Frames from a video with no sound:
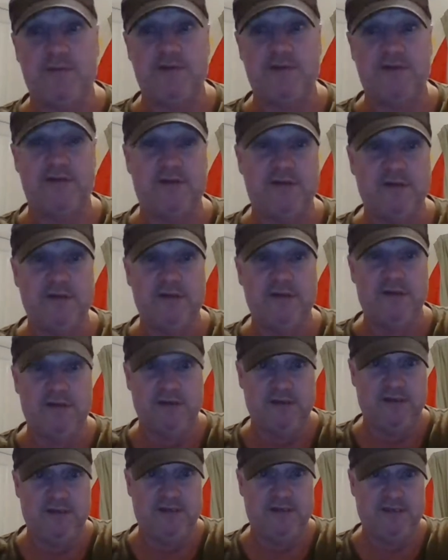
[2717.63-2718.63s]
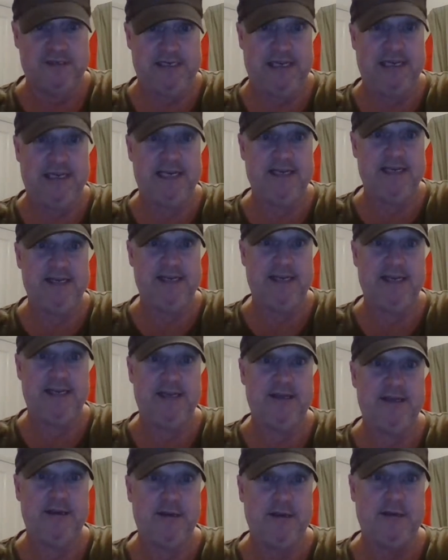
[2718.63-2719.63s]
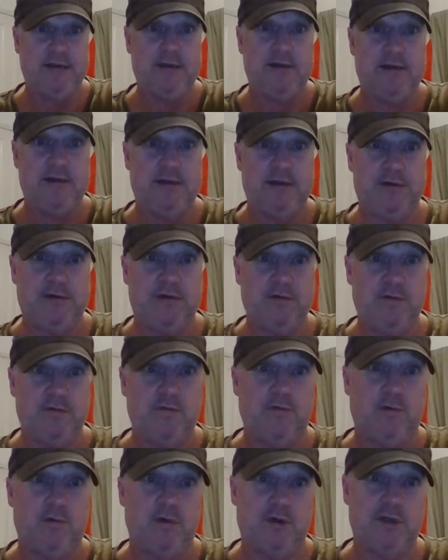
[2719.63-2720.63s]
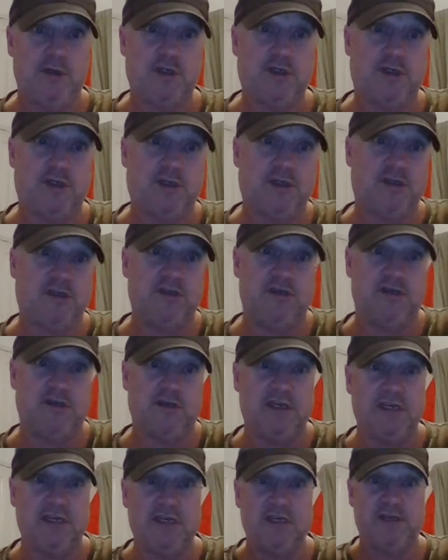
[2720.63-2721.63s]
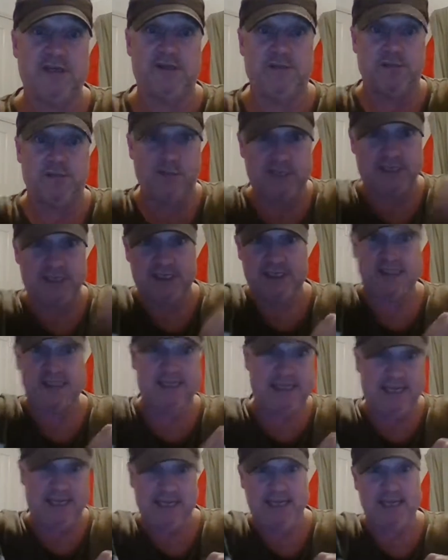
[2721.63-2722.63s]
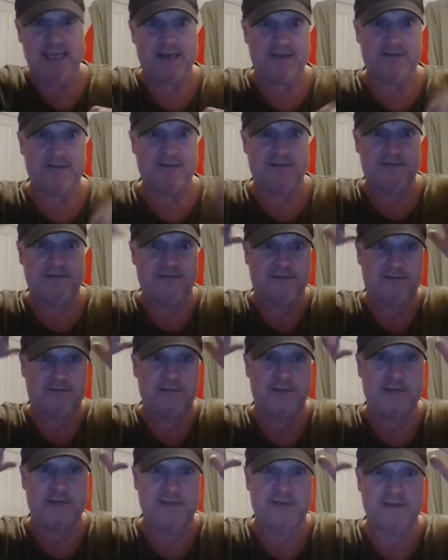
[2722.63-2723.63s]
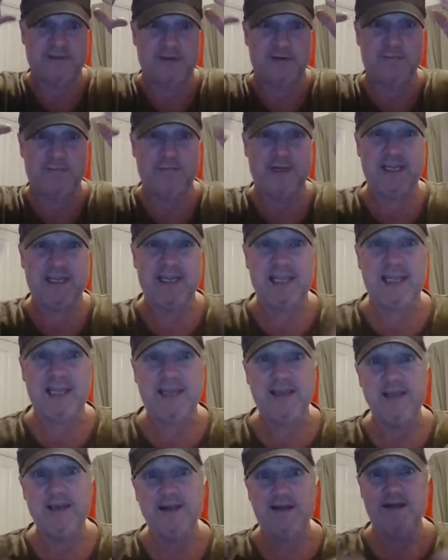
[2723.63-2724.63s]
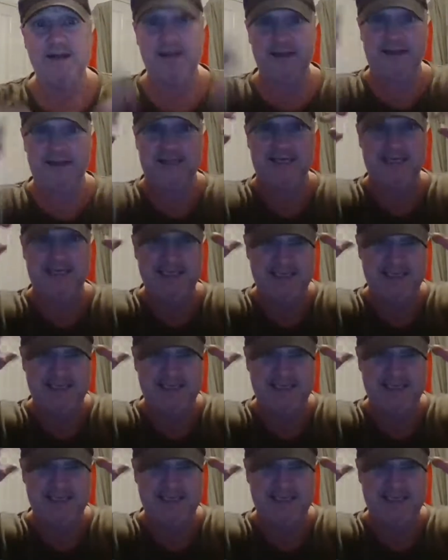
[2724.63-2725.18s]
to stand there and watch because I needed to rinse his hair because it still had soap in there, and they